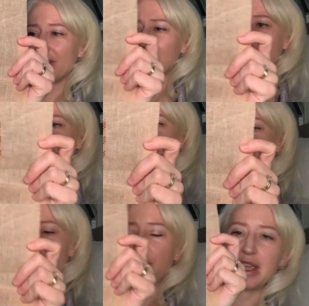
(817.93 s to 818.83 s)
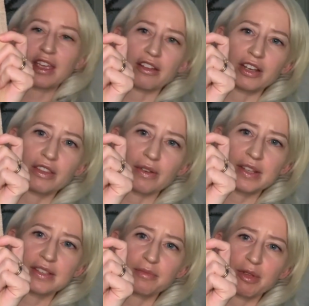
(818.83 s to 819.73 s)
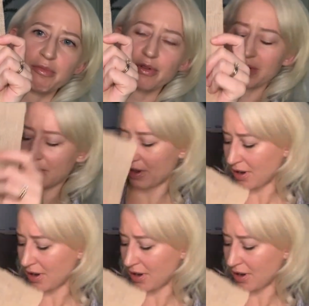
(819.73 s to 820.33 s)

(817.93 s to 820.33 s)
You can see I only carried threads on my border.